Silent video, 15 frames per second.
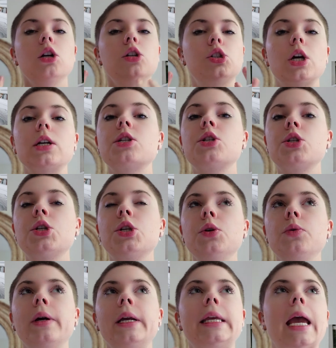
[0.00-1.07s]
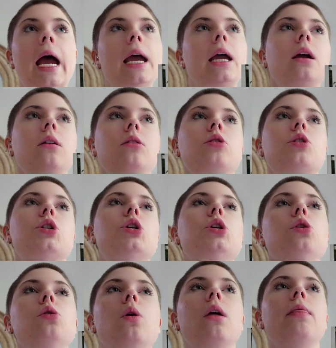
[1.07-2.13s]
just to get
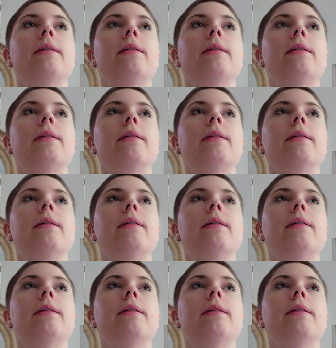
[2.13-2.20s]
into